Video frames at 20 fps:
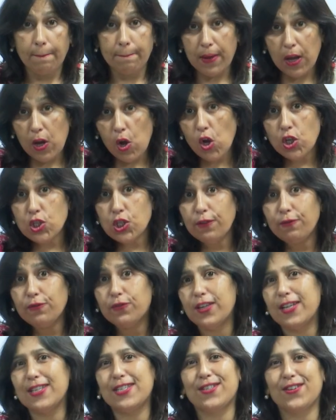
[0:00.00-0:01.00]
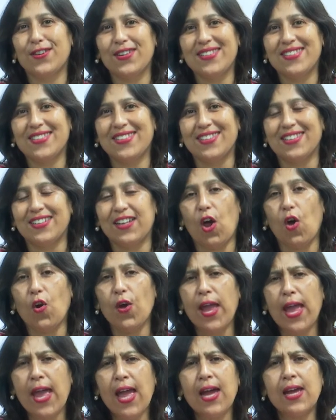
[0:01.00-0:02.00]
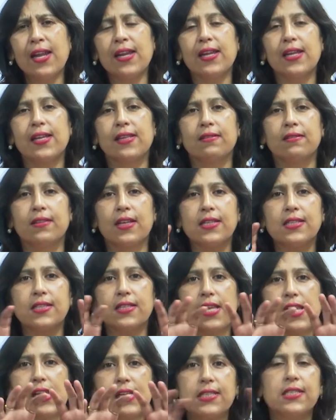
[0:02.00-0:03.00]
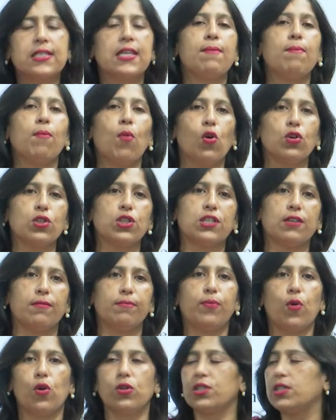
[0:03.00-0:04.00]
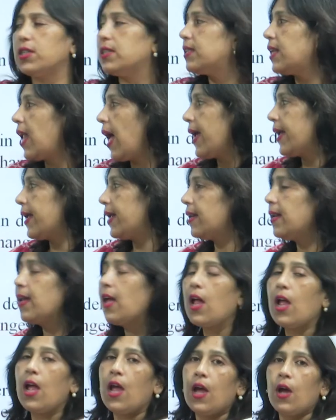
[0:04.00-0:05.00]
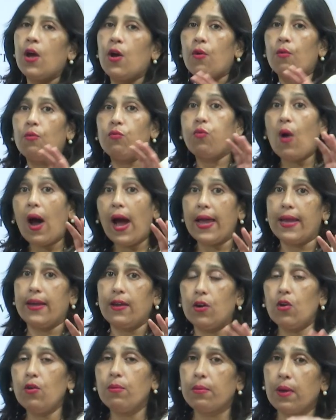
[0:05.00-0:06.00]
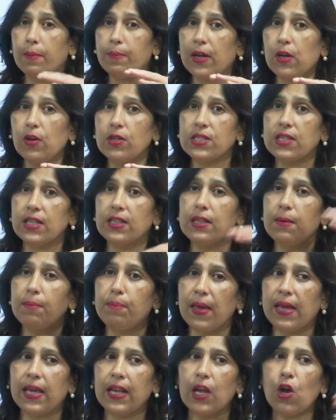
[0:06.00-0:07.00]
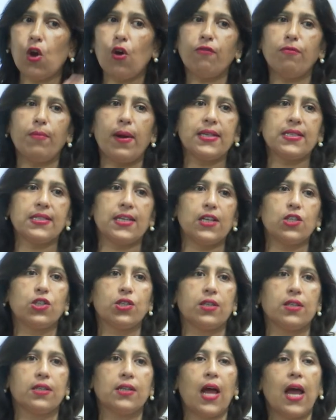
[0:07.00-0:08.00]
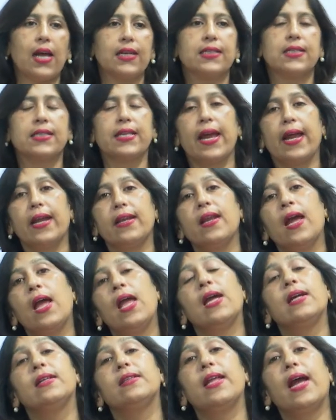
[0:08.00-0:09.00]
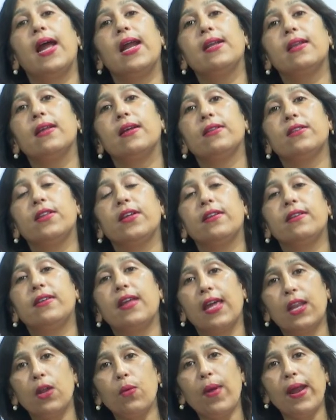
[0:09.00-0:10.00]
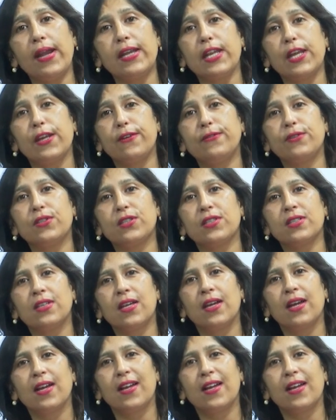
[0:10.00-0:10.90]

because of this reason, now here this is the most important line why you know because in the beginning of my session I said that the derivatives